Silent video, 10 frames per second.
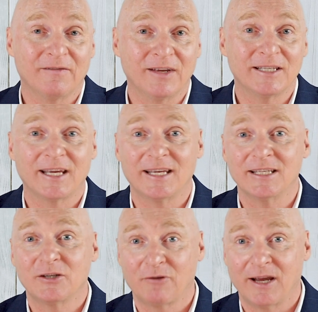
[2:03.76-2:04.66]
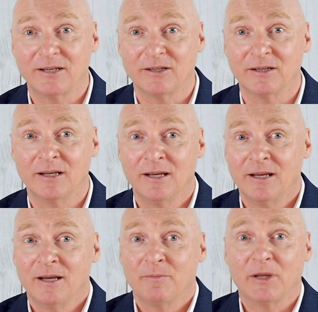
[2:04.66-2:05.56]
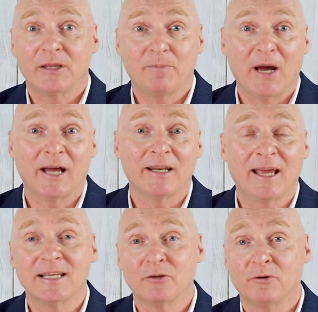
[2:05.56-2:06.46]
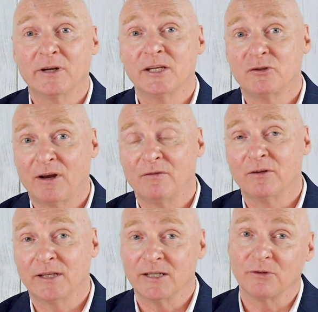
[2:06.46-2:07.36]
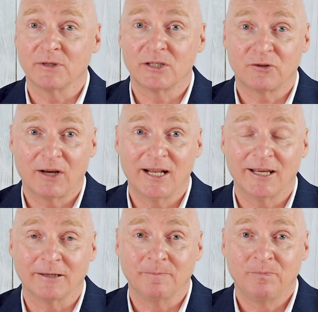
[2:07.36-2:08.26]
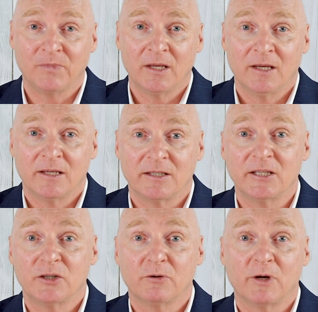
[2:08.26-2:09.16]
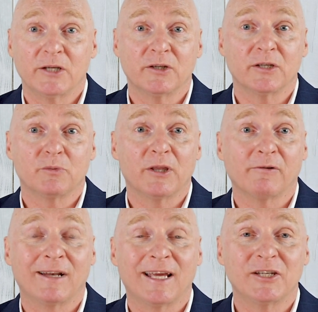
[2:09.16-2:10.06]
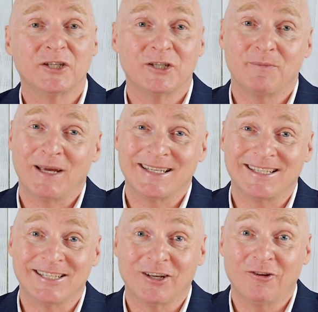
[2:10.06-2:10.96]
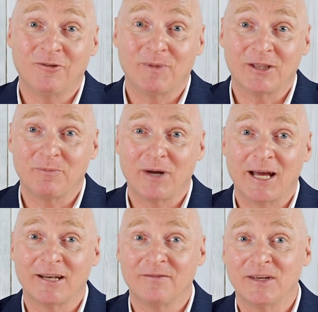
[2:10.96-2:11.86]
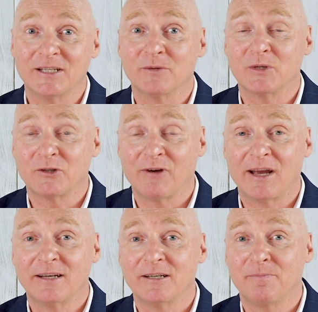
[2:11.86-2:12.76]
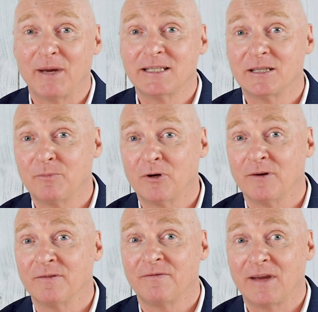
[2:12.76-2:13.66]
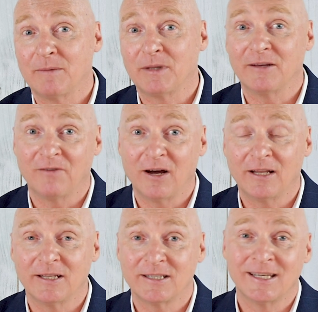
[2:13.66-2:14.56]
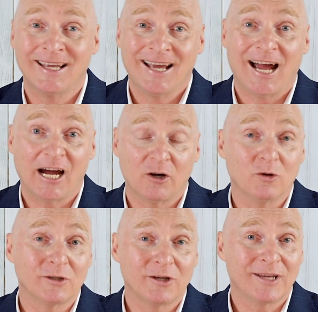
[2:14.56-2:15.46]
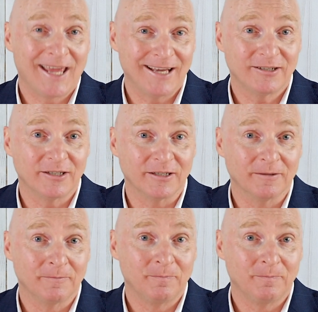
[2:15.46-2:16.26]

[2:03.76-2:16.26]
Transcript: visa is granted, but the partner has already travelled into Australia. Situations where the relationship has dissolved but the partner visa was granted based upon family violence are also counted.